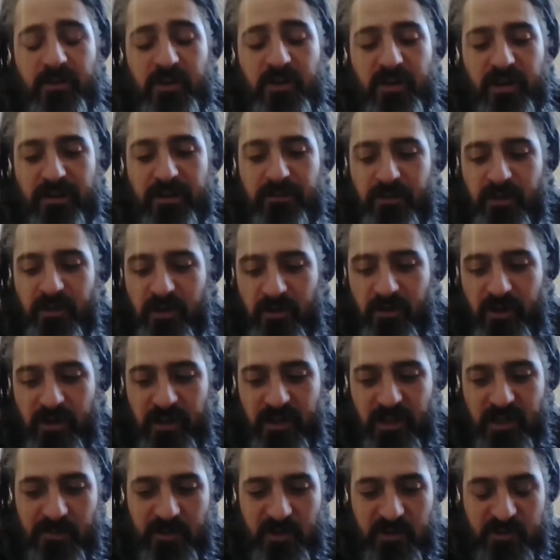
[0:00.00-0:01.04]
you're on
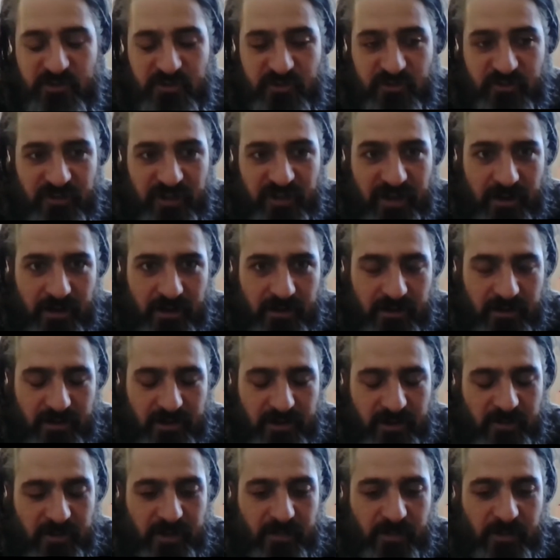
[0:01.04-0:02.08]
a commercial scale,
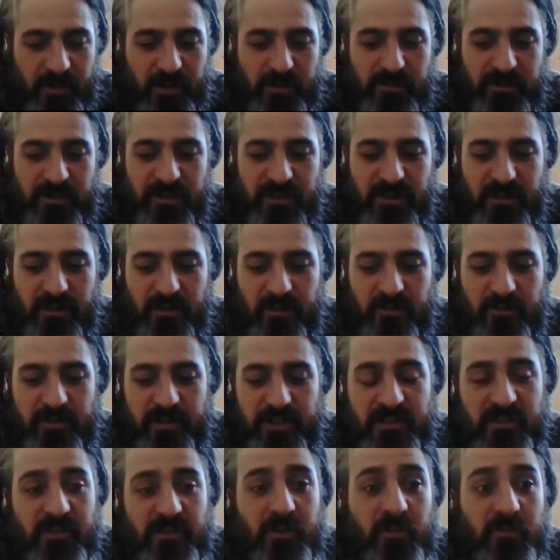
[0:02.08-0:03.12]
they probably need
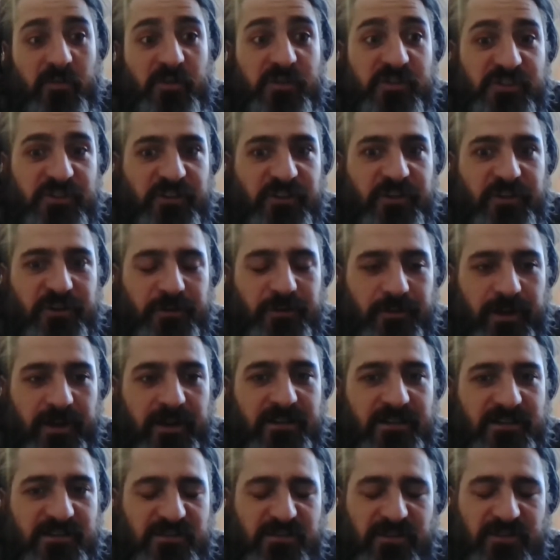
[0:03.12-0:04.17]
to know for sure,
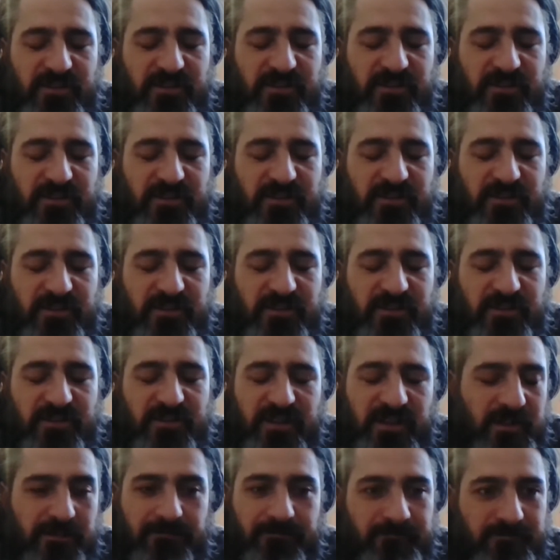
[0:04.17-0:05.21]
right? So
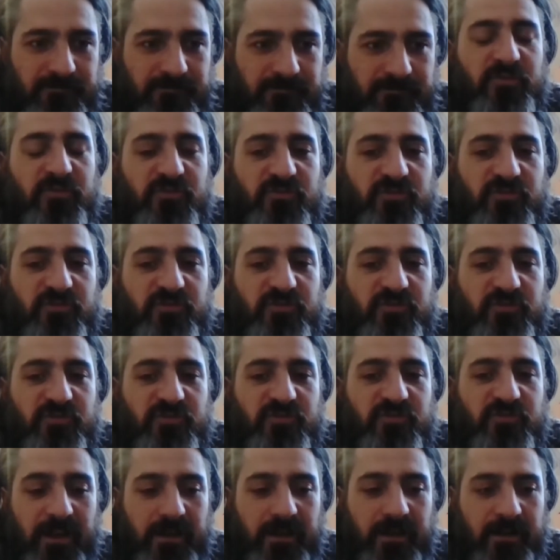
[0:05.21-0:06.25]
they
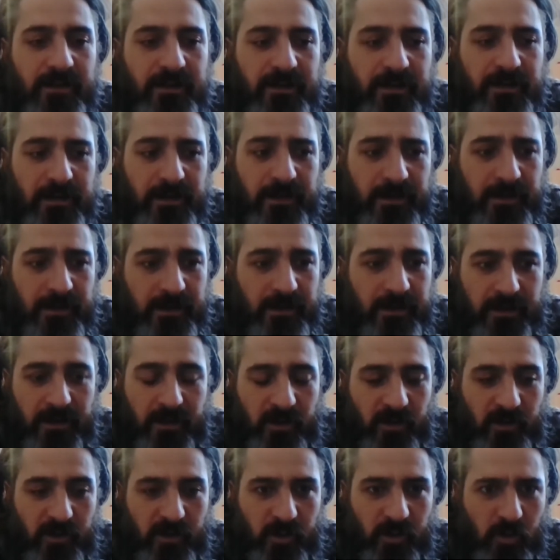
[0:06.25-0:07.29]
probably use trees like that.
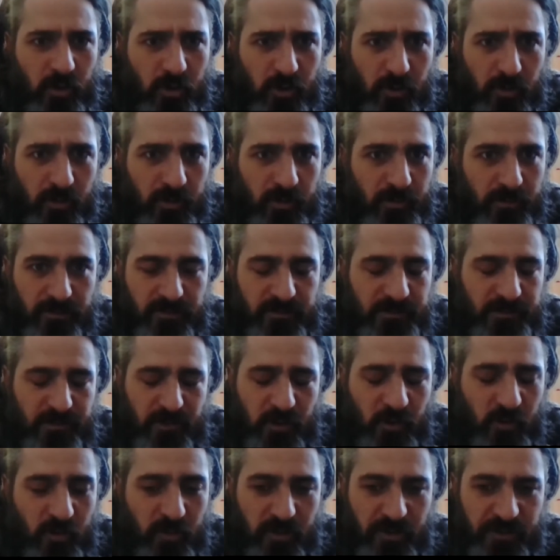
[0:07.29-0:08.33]
In a home
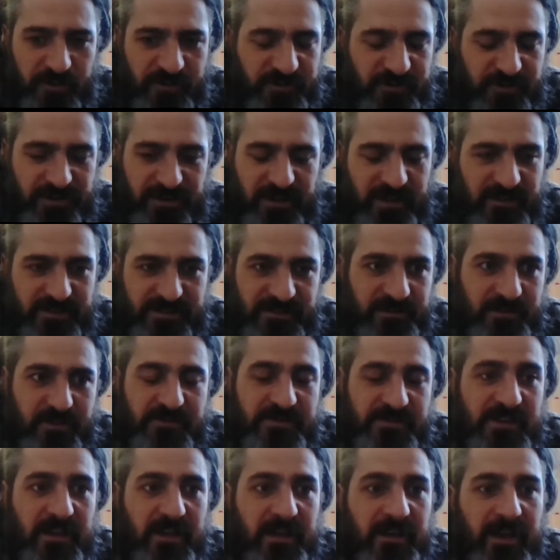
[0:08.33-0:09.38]
orchard, any sort of
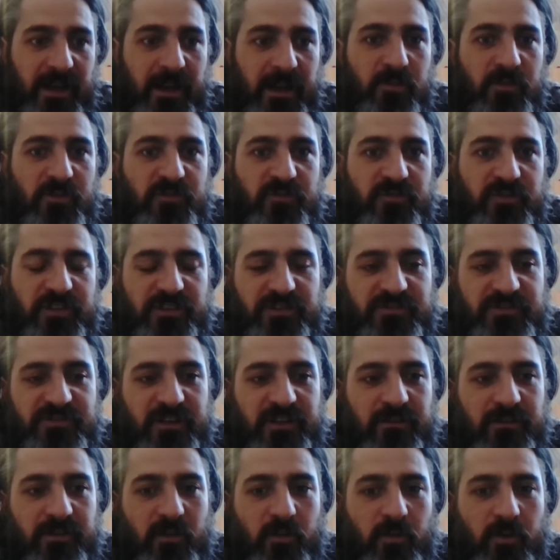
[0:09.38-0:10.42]
second apple tree will
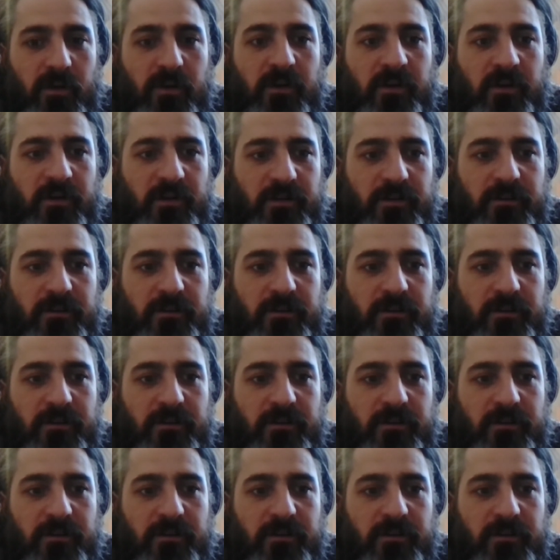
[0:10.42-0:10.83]
generally work.